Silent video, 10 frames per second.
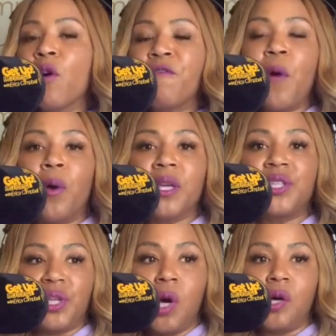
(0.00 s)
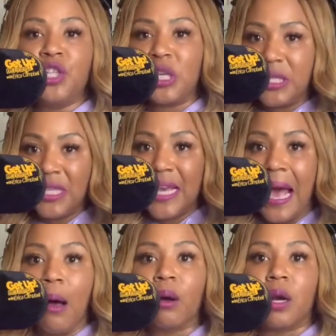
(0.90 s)
focused on just the
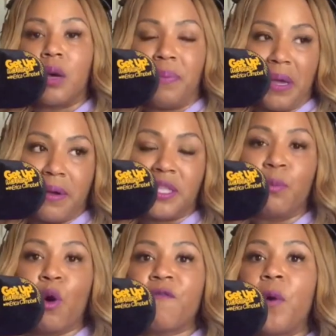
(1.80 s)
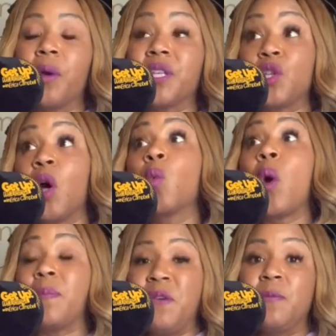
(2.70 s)
outer appearance, more focused on
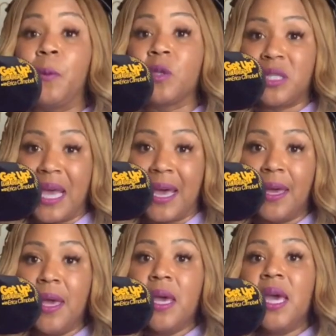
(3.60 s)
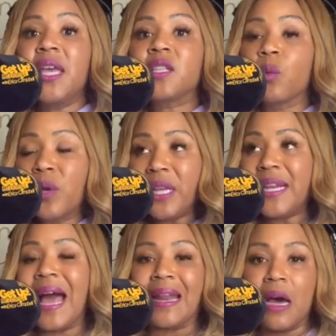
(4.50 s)
what people say. It's really
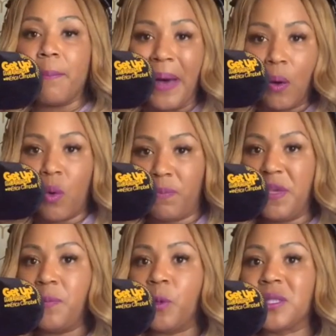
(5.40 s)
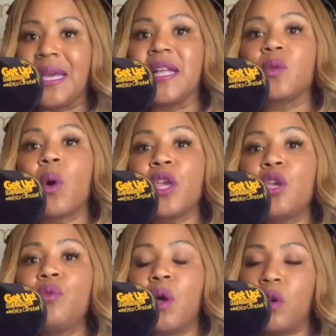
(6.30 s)
not about what people say. It's what
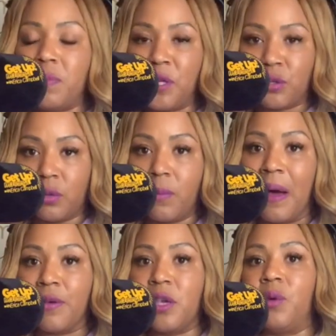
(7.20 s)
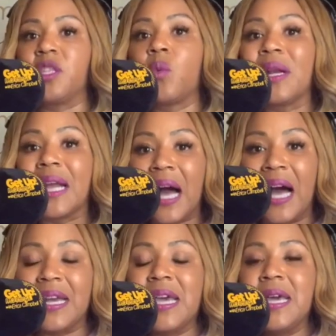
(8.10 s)
you know to be true about you. It's what
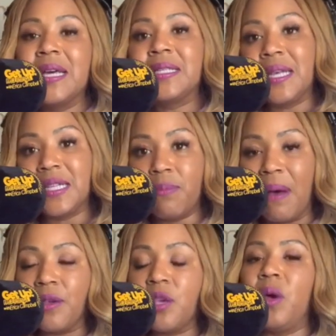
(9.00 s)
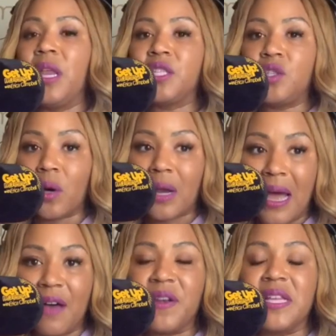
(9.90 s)
God says about you. It is your
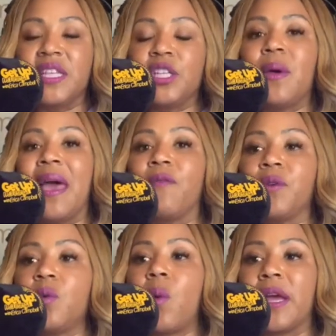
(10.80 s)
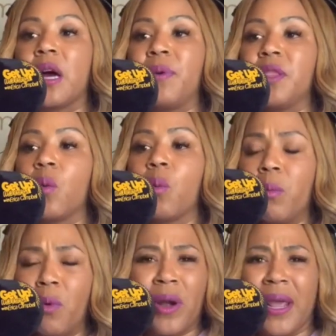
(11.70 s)
confidence that you have when you wake up in the
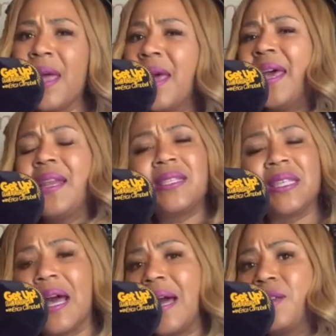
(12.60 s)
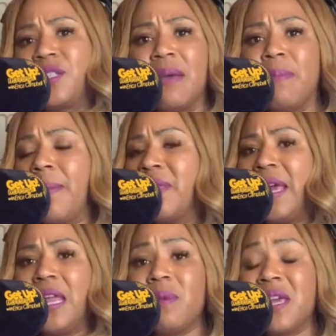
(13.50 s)
morning. And listen, I understand maybe the
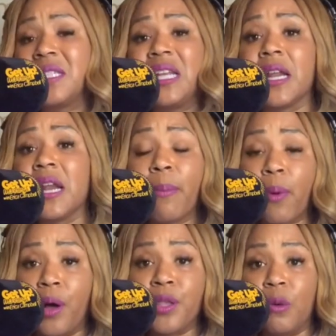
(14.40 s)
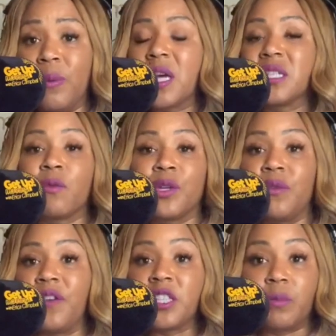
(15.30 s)
enemy has done a number on you because of what
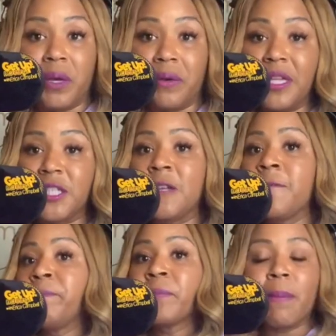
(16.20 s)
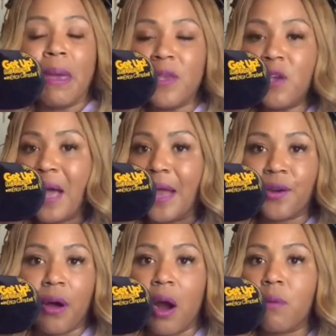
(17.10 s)
you've experienced. Maybe you got
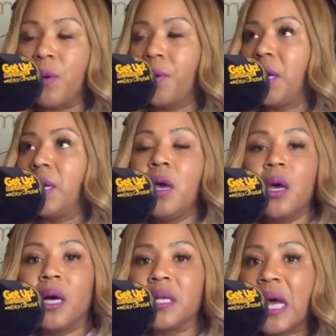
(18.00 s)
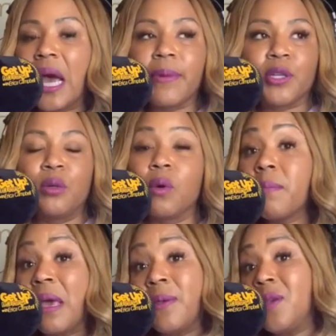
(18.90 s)
your heart broken a time or two, or
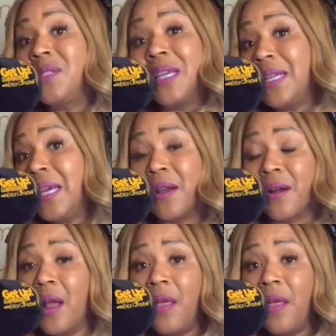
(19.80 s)
maybe you didn't hear